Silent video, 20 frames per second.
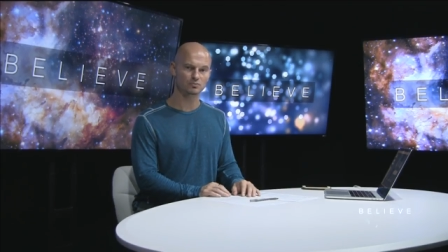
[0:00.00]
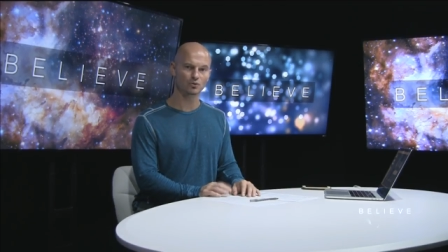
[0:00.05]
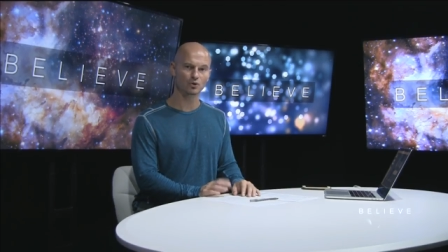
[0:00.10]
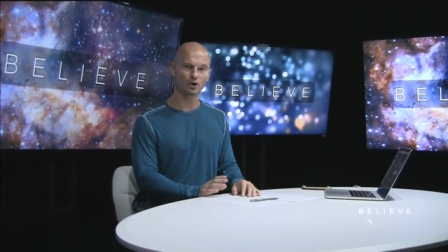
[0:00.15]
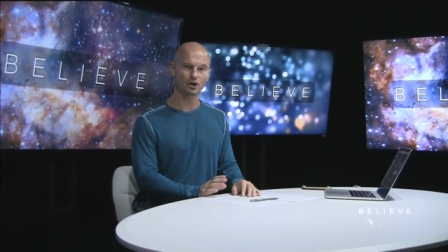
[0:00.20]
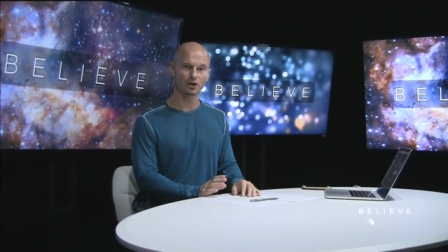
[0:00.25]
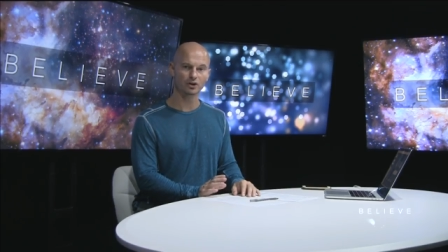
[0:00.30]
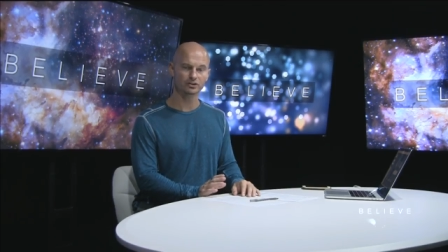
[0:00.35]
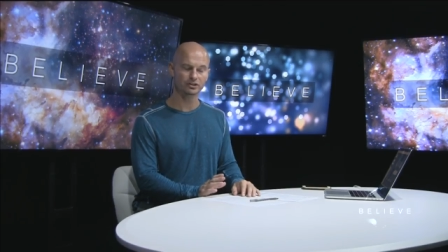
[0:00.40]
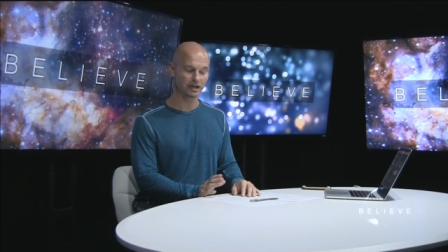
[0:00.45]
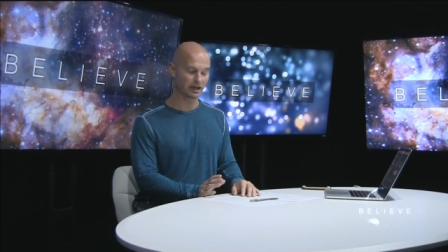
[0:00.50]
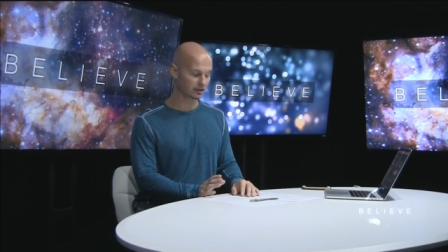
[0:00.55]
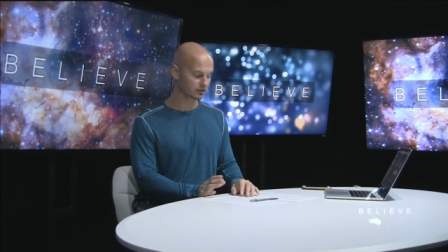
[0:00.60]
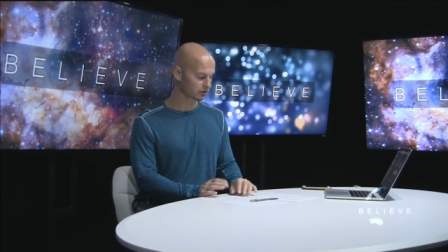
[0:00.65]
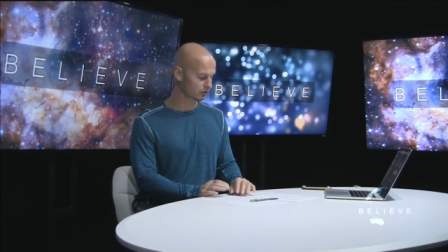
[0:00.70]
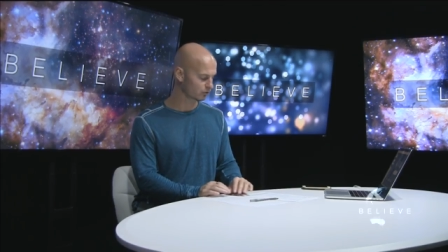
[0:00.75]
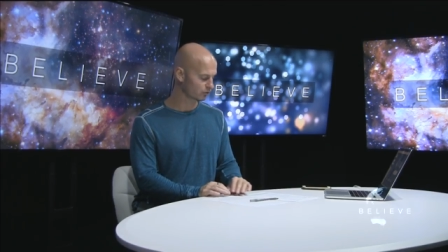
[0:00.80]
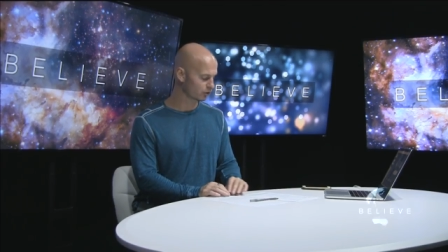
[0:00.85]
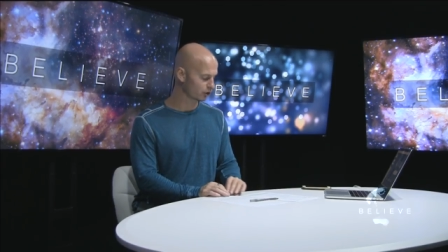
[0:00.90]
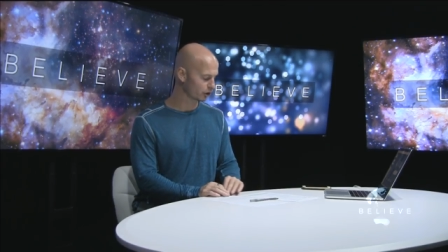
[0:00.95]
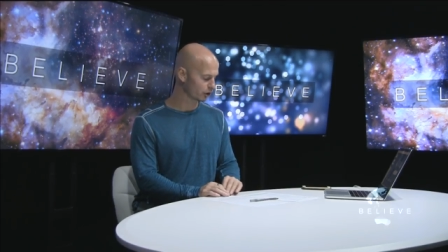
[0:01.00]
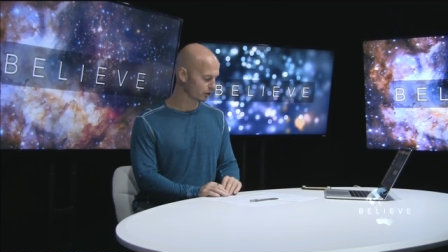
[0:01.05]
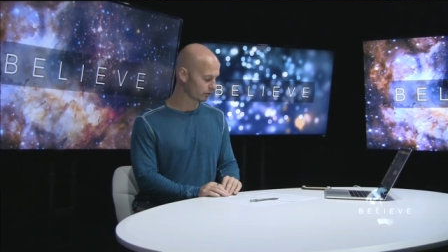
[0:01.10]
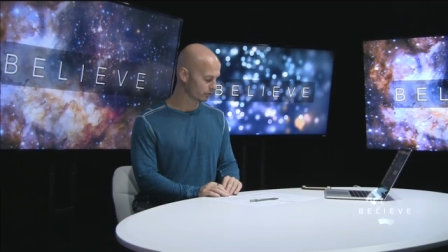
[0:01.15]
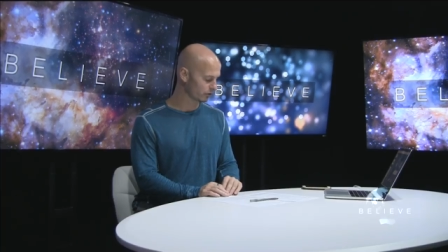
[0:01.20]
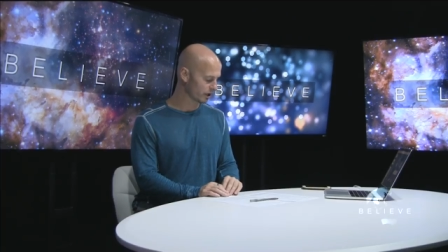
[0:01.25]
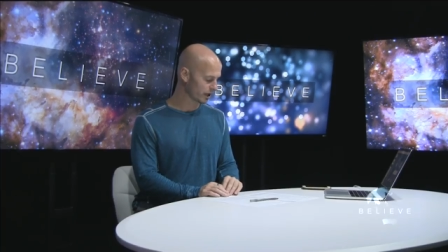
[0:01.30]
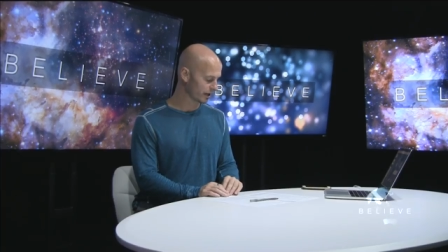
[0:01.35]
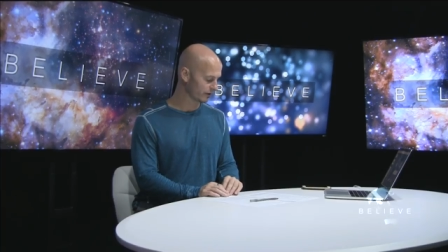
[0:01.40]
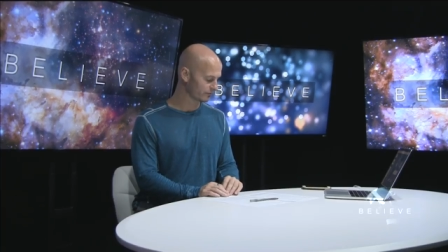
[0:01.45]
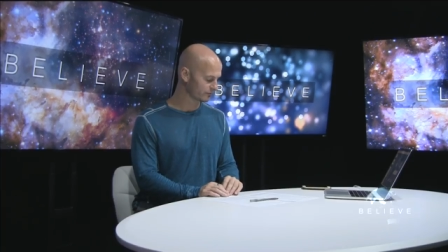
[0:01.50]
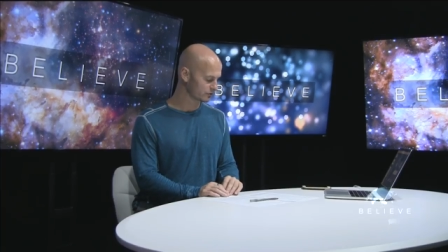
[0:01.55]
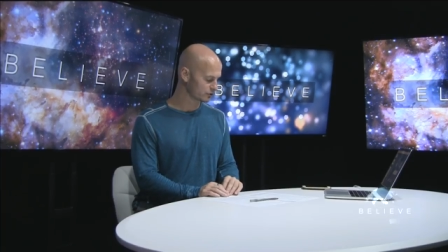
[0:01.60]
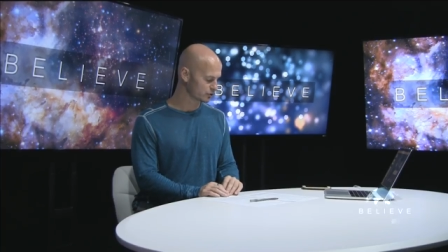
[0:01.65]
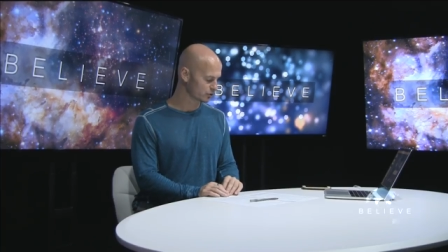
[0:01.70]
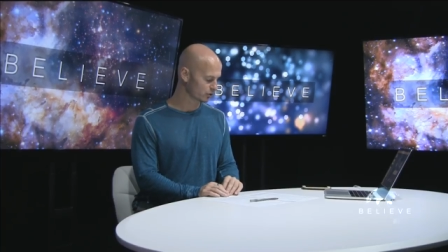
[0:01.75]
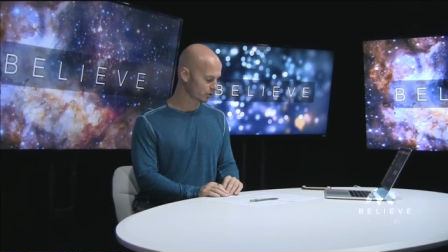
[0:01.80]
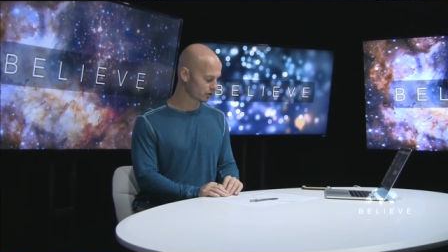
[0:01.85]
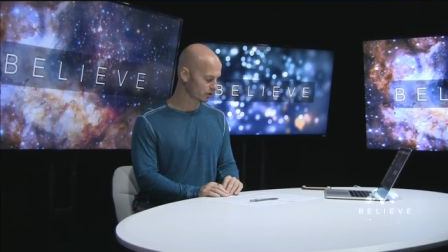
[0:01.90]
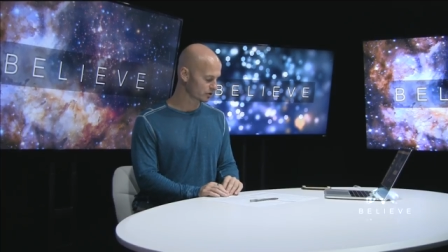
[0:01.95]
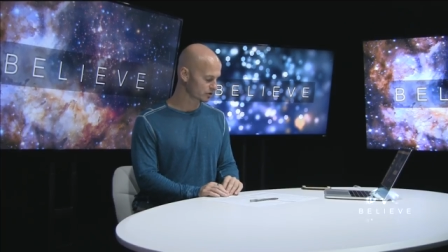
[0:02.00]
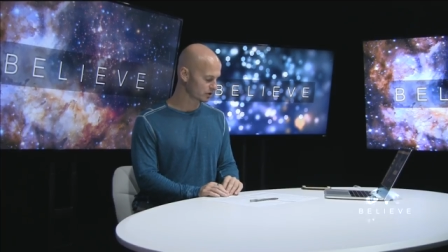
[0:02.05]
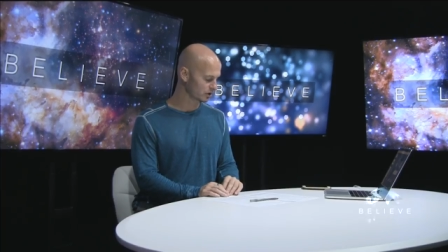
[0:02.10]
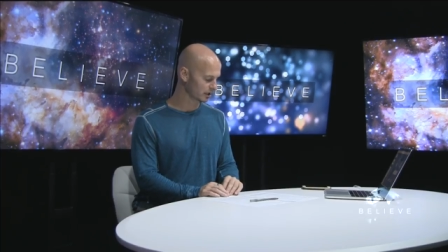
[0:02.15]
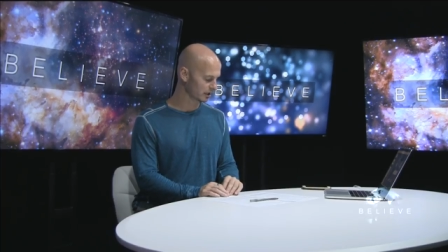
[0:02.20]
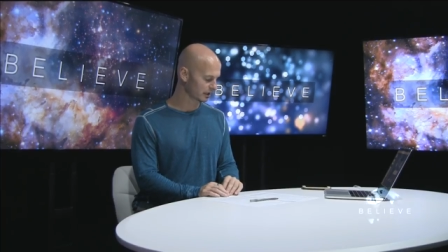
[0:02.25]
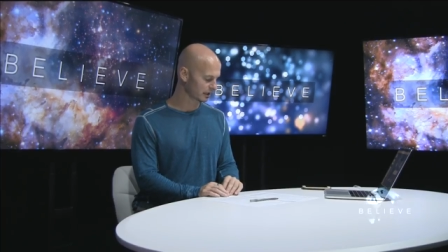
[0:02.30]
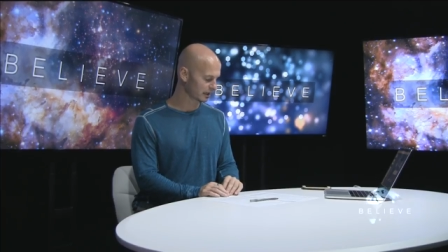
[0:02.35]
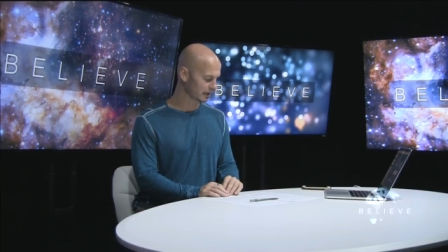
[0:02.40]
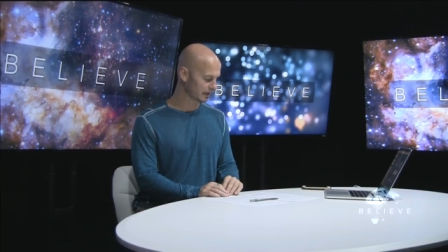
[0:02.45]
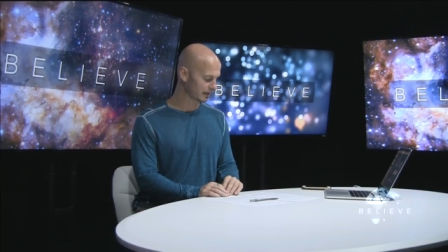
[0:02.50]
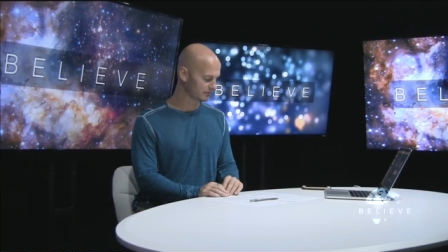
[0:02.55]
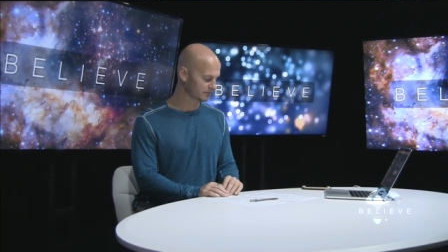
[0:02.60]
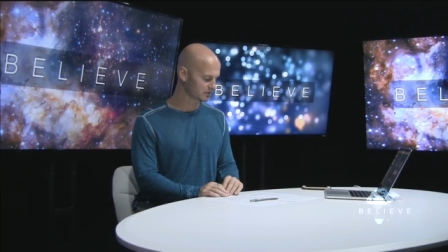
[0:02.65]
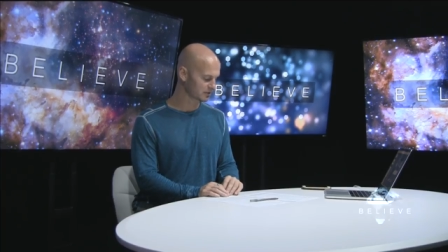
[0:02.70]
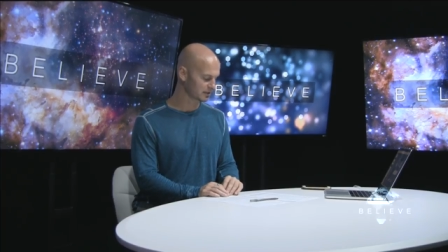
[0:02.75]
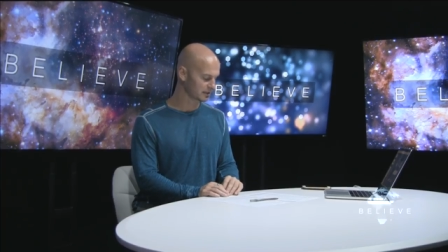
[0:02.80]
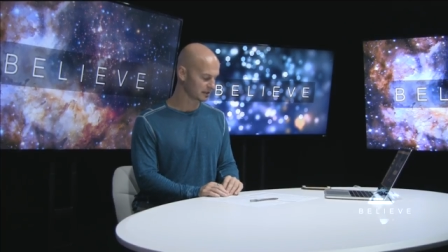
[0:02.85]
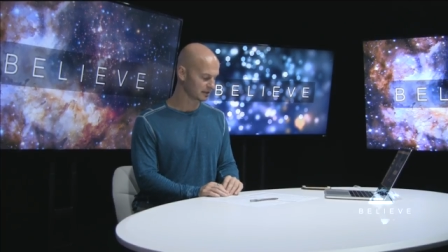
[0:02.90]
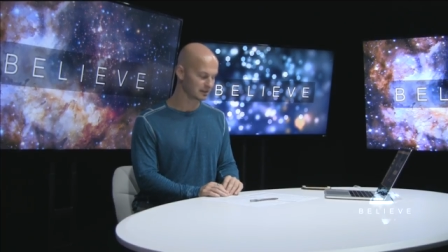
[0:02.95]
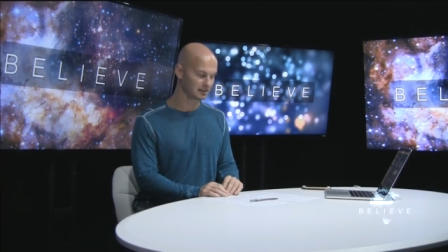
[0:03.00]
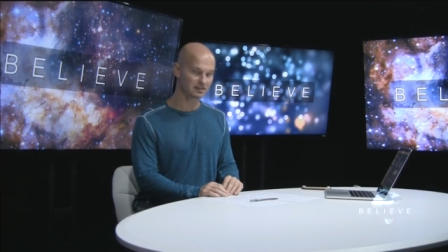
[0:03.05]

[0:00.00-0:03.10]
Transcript: Royal, Dr. Royal Rife, George Lakhovsky,